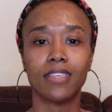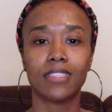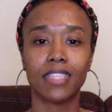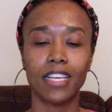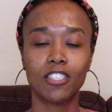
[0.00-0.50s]

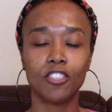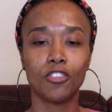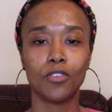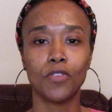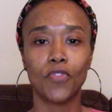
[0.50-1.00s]
Stay
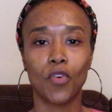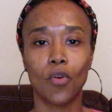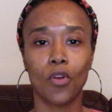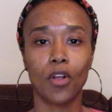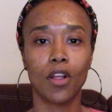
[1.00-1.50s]
tuned
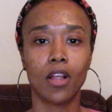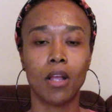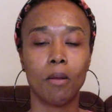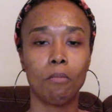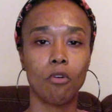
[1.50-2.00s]
for
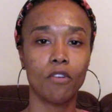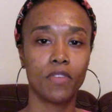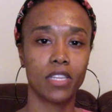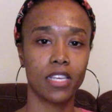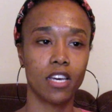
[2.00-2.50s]
more
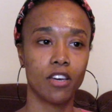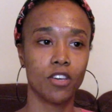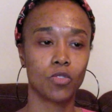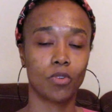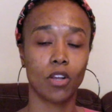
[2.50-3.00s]

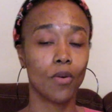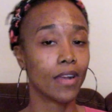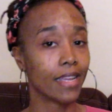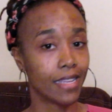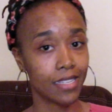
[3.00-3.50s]
videos. We're
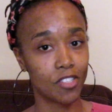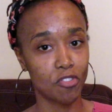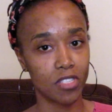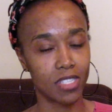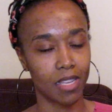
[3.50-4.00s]
going
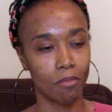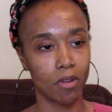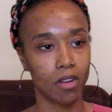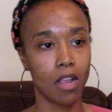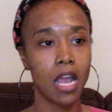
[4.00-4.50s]
into
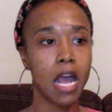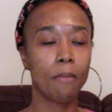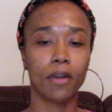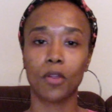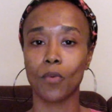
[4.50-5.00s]
December.
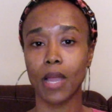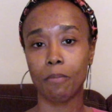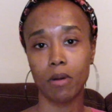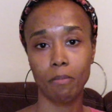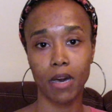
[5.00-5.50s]
I'm gonna
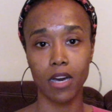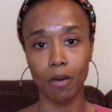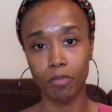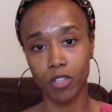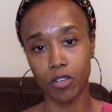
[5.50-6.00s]
wrap up my
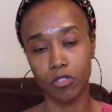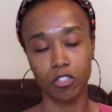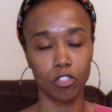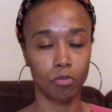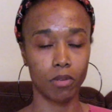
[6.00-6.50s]

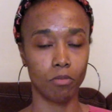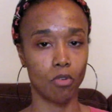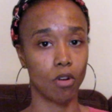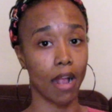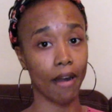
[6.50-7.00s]
uploads a little bit
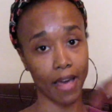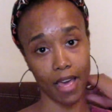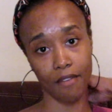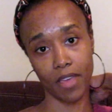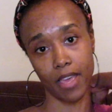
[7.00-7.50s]
more. I'll
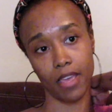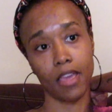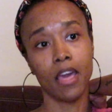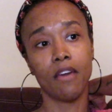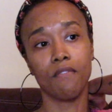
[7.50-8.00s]
have
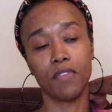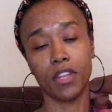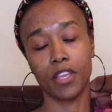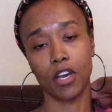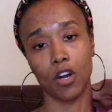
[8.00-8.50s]
a
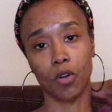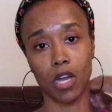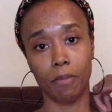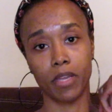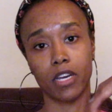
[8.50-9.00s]
video
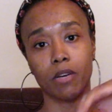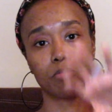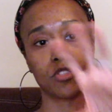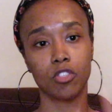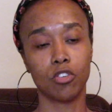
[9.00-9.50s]
coming
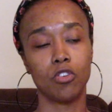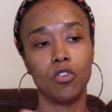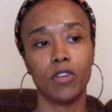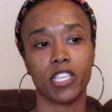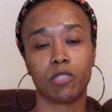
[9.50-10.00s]
up
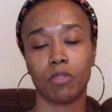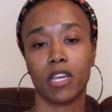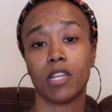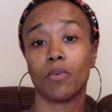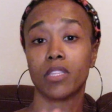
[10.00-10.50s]
soon
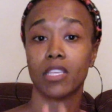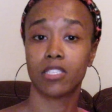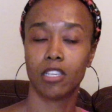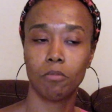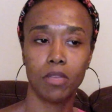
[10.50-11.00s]
explaining what
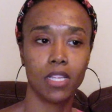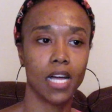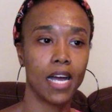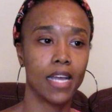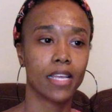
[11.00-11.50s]
that's gonna be
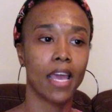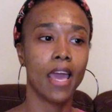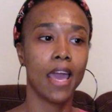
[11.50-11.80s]
like.